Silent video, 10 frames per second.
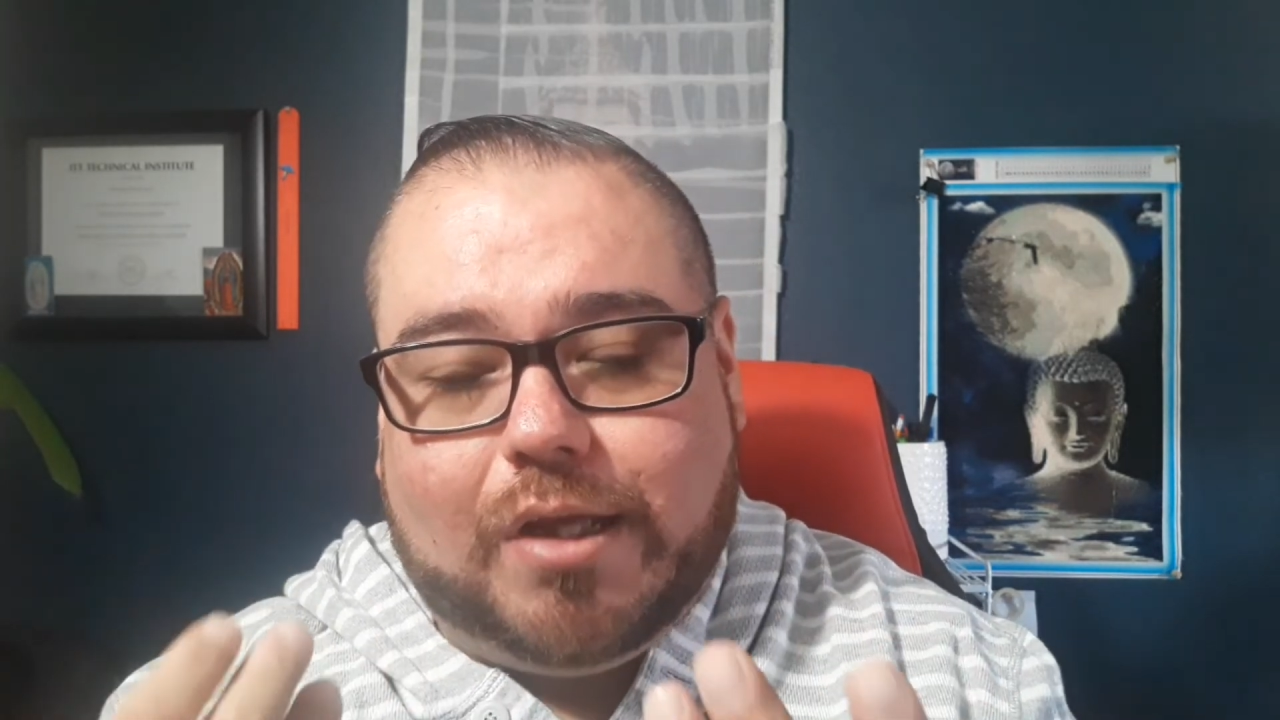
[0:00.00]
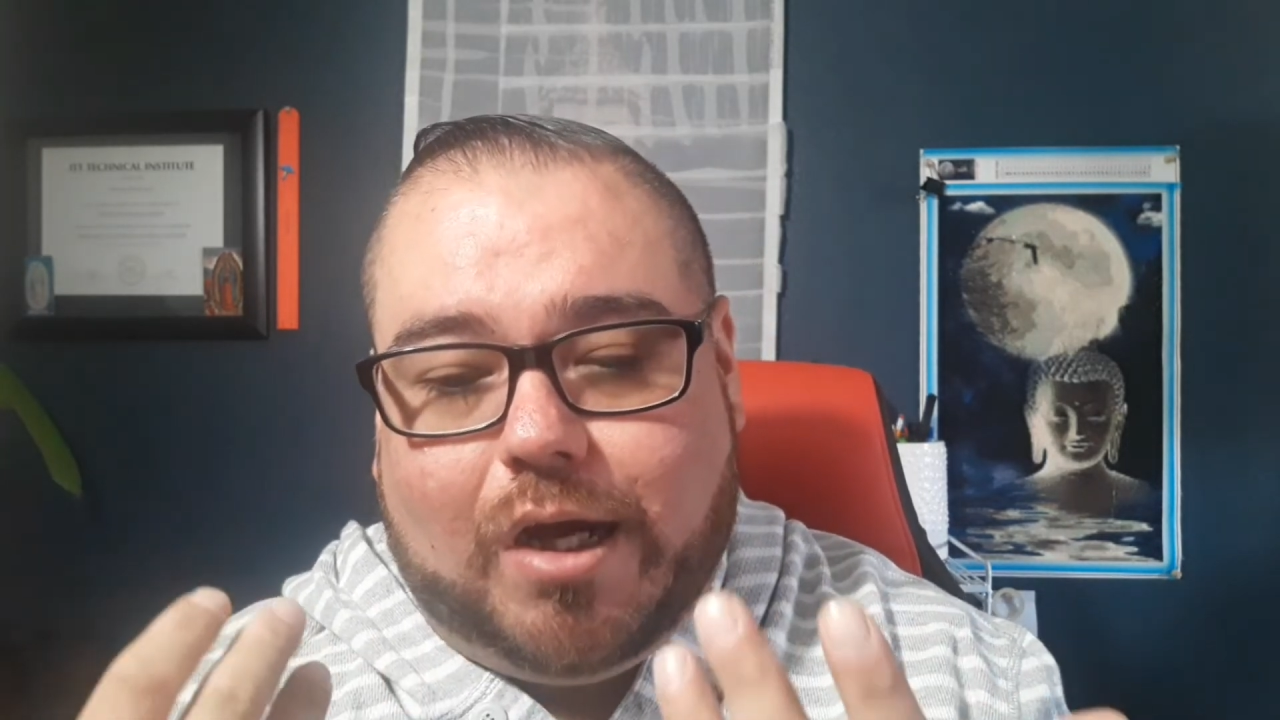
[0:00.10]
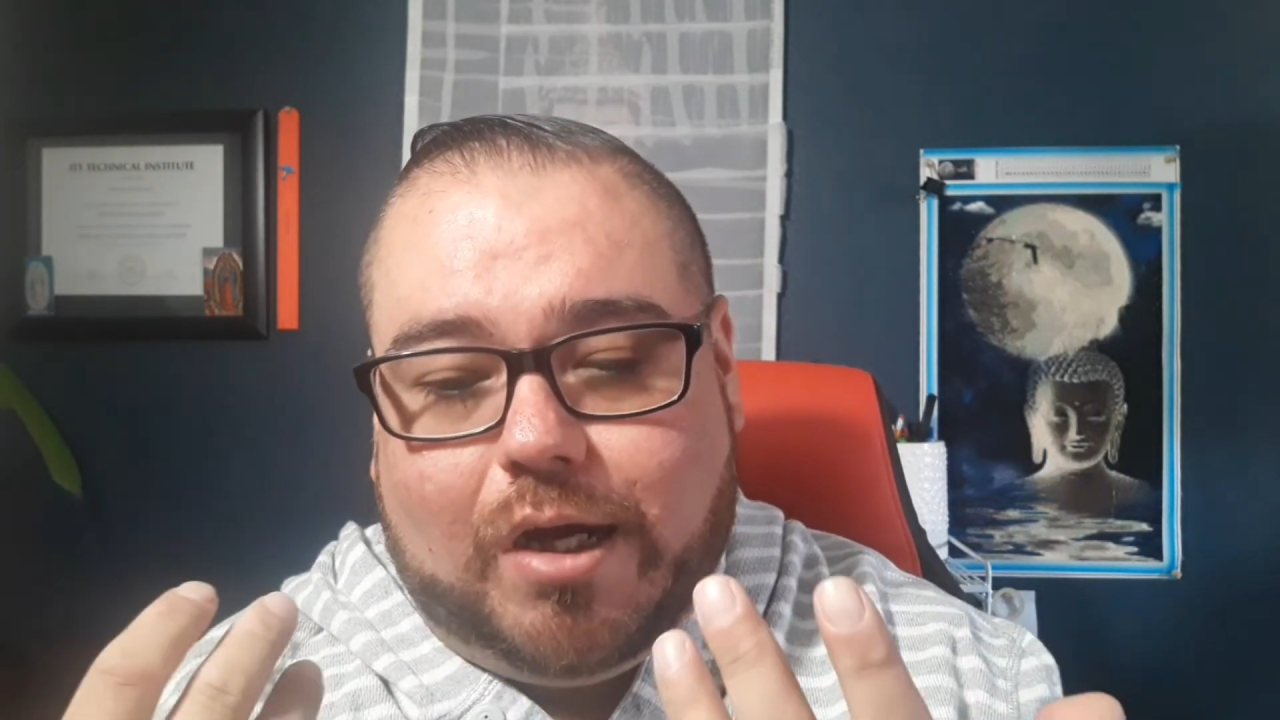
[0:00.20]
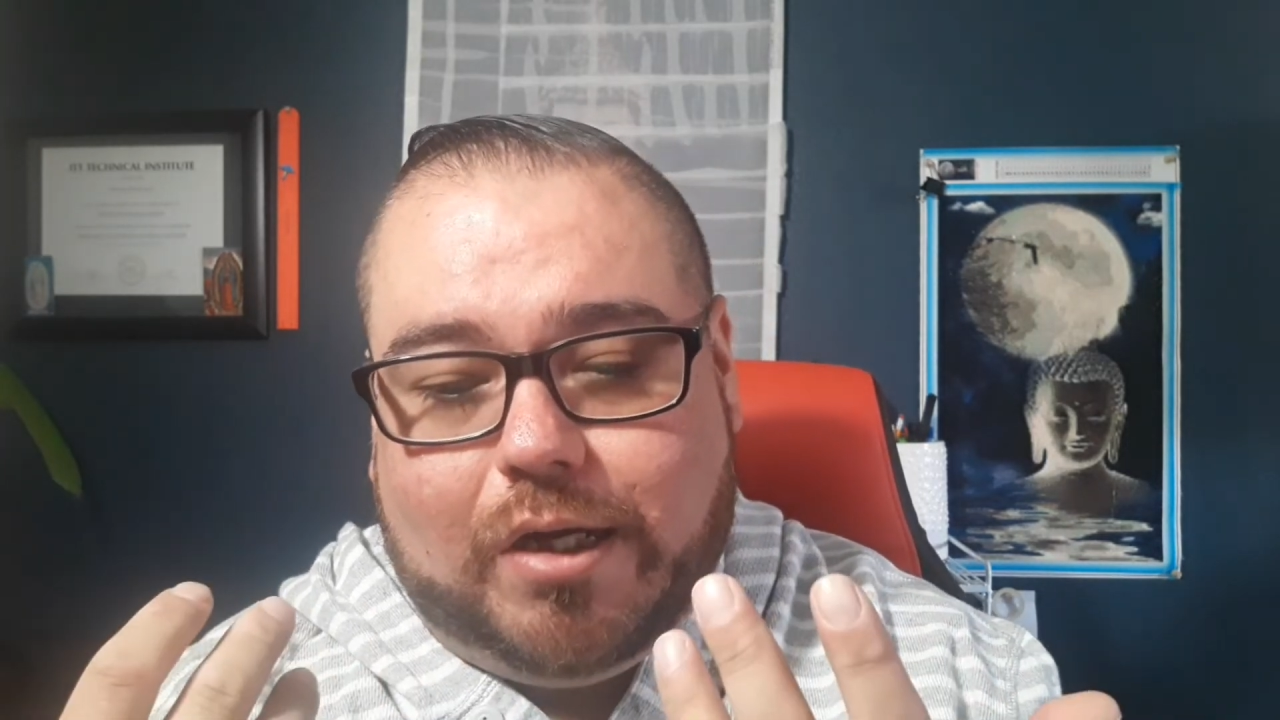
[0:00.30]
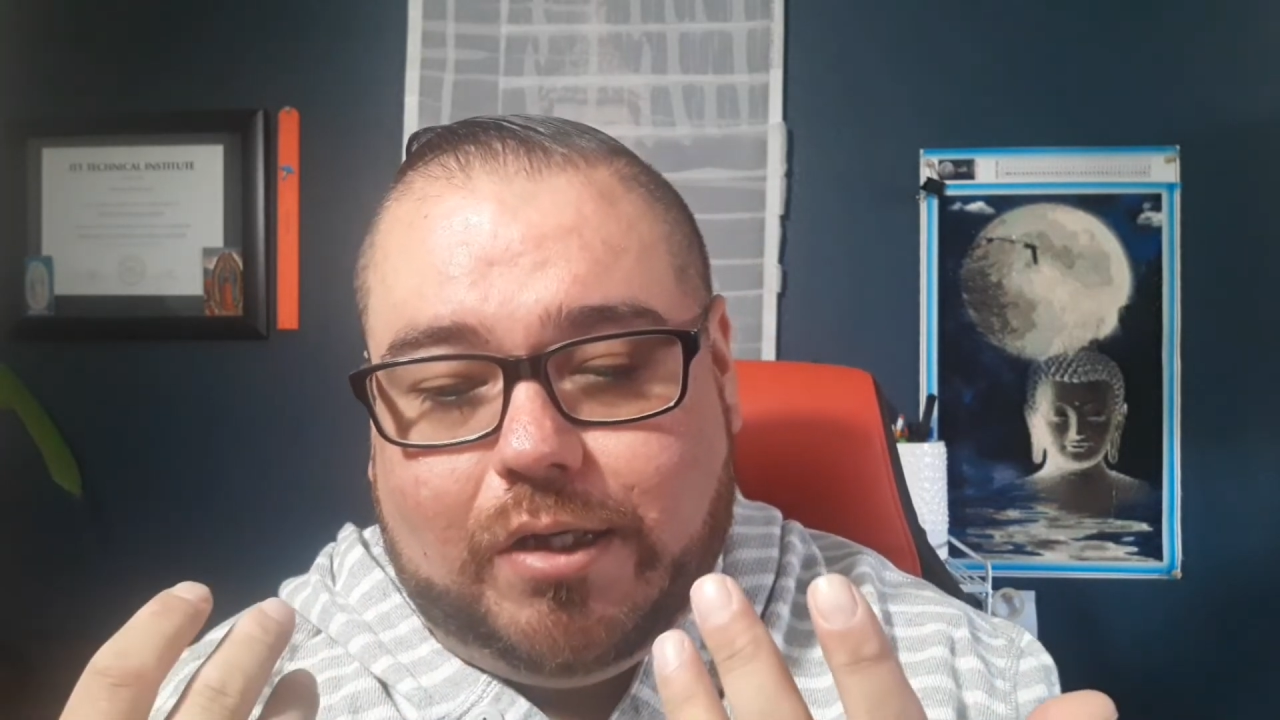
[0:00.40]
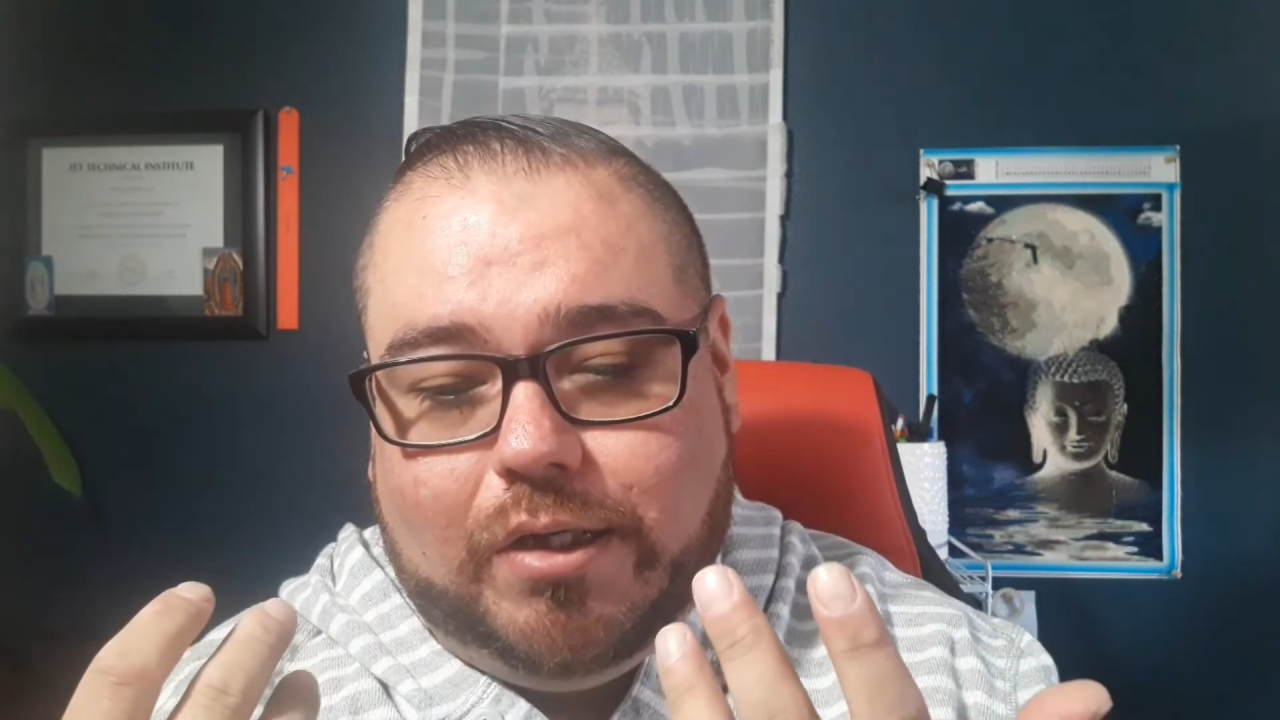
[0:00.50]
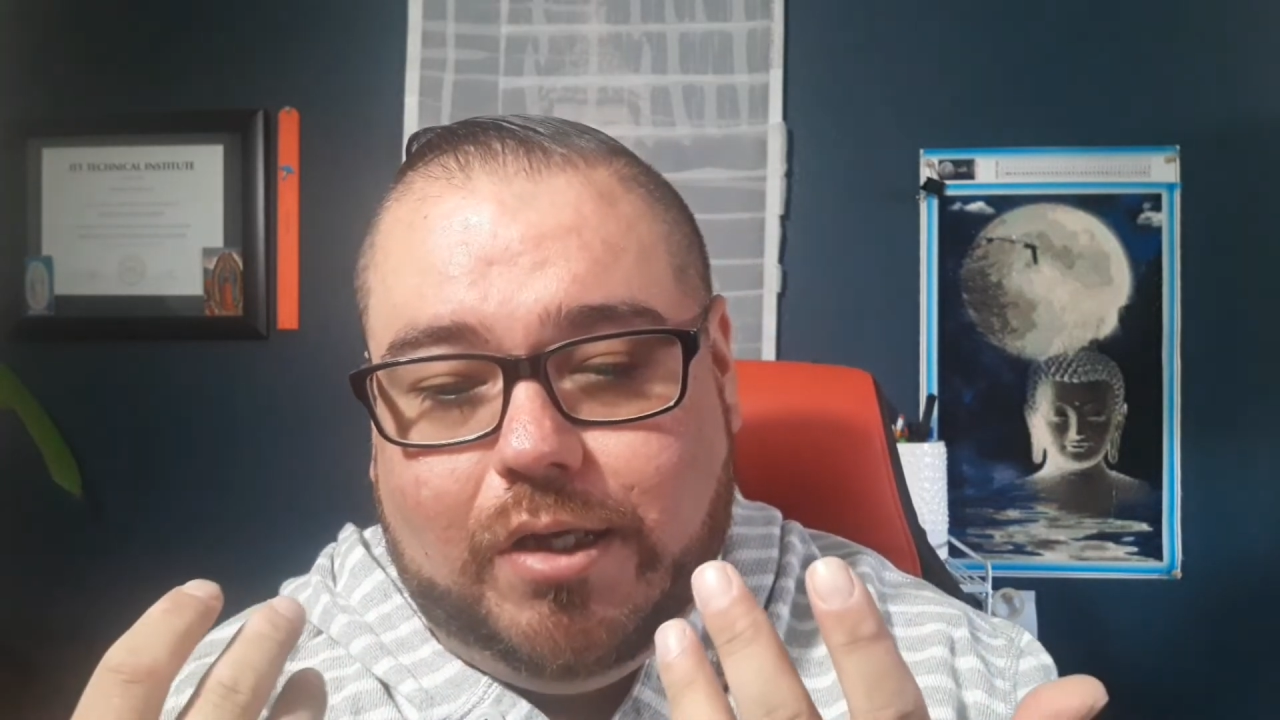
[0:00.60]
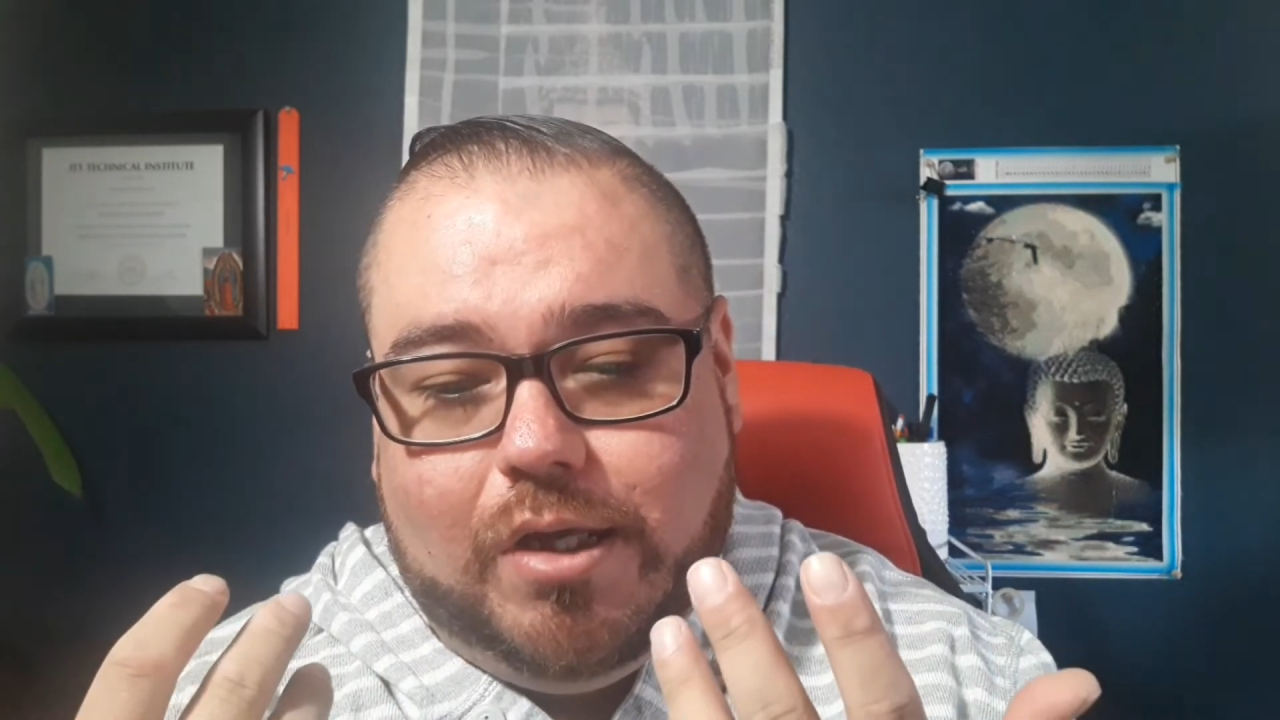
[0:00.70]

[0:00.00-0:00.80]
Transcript: on